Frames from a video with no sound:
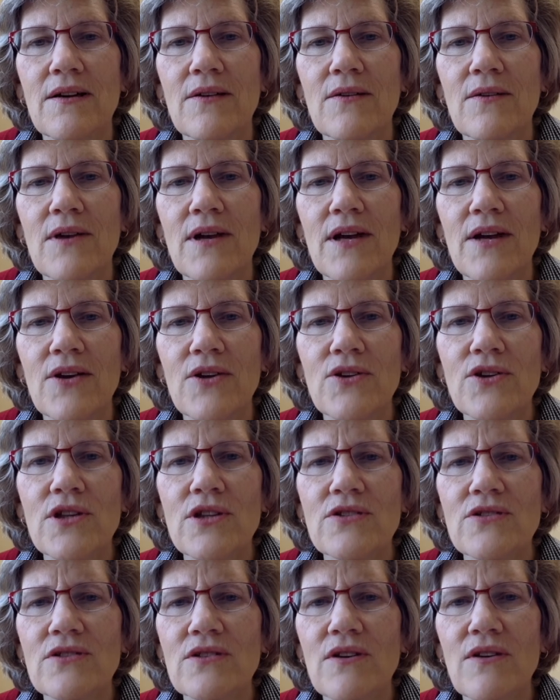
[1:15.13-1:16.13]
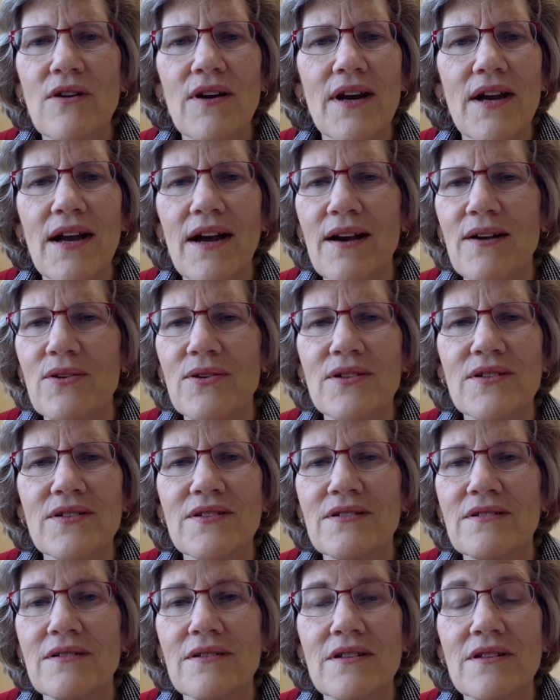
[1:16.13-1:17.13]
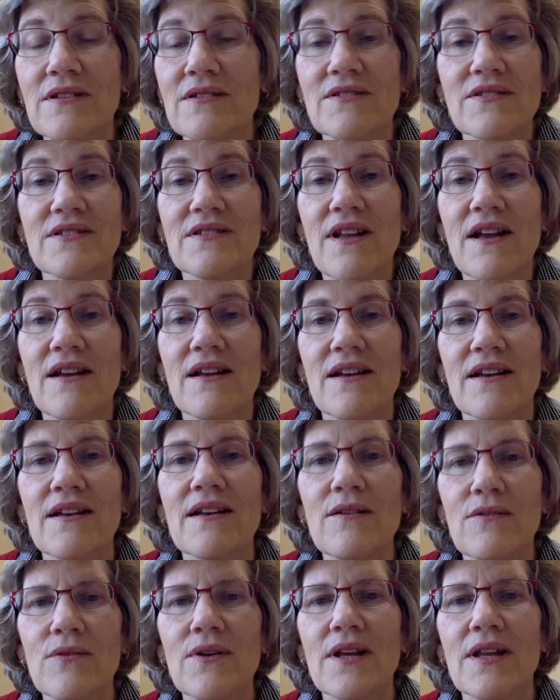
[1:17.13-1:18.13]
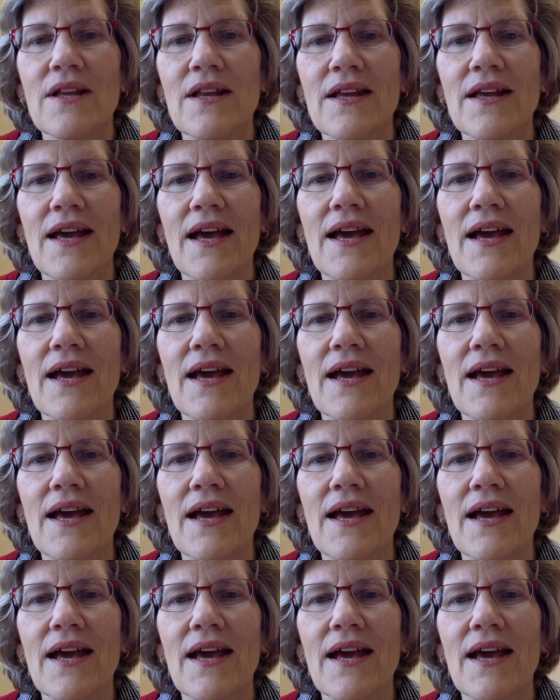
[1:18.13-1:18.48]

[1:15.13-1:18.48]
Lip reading: When I heard the story, I was stunned, really,